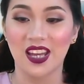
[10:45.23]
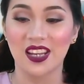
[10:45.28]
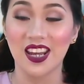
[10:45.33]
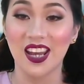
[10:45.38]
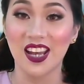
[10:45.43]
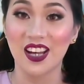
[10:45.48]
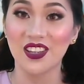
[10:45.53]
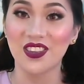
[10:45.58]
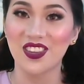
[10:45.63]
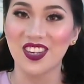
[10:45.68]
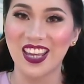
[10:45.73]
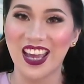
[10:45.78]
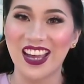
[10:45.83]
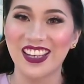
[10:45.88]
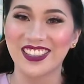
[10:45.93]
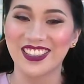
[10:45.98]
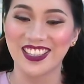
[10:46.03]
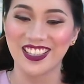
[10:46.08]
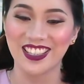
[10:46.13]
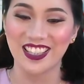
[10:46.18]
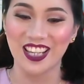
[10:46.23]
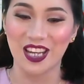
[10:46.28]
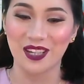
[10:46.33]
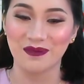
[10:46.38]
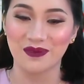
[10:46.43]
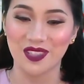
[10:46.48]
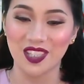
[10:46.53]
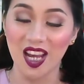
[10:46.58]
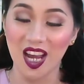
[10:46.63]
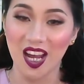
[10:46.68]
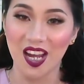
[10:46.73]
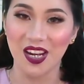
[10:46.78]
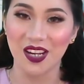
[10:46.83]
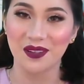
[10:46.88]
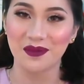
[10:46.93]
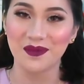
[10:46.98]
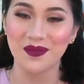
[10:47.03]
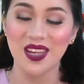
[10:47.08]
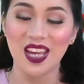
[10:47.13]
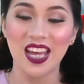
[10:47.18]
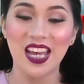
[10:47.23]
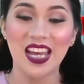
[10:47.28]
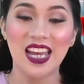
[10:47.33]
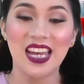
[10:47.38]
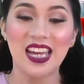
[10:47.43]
and healthy at the same time,